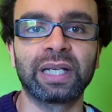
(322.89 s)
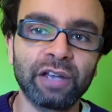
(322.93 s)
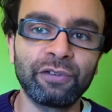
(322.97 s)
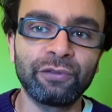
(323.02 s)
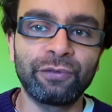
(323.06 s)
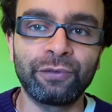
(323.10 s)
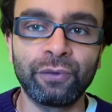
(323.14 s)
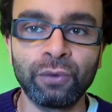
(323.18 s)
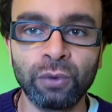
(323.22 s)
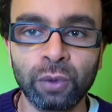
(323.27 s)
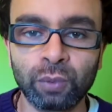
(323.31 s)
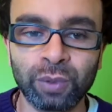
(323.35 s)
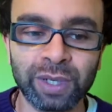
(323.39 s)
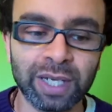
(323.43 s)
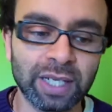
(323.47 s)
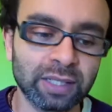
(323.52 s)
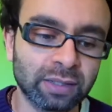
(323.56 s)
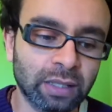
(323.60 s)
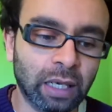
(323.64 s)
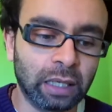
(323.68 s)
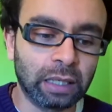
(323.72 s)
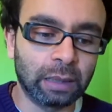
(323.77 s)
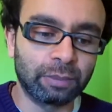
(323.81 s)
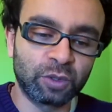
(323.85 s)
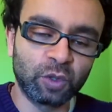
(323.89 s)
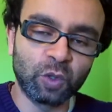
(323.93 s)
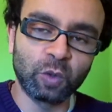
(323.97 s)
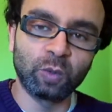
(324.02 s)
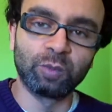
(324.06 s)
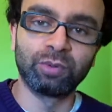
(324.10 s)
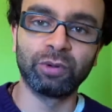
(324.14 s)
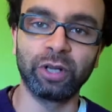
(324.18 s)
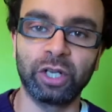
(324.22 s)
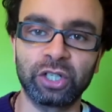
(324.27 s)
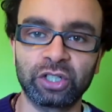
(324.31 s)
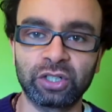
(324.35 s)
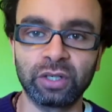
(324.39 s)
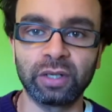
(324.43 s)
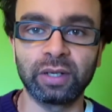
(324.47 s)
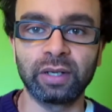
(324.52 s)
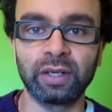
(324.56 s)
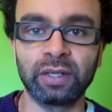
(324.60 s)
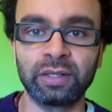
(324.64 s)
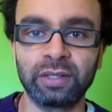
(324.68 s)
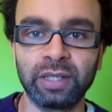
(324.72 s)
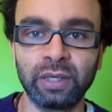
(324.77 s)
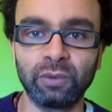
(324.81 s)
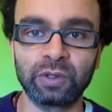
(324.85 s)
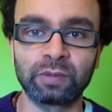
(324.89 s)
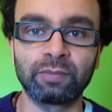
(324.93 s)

Going forward, when I started up Two British Nerds,